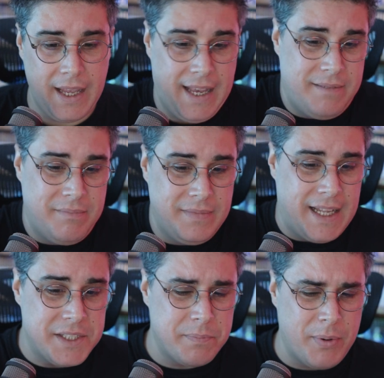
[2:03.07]
And
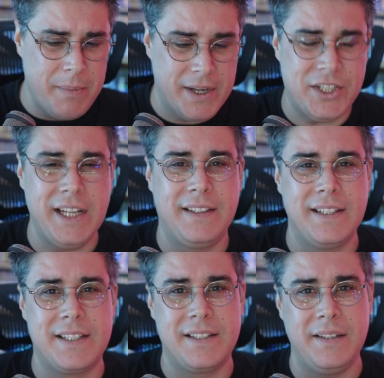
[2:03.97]
that's pretty much it.
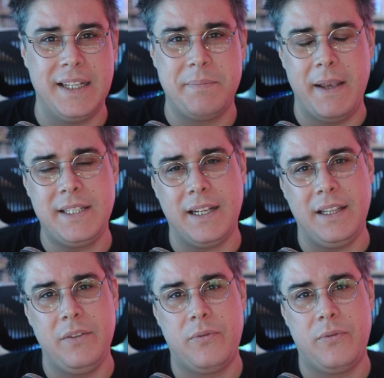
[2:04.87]
It's basically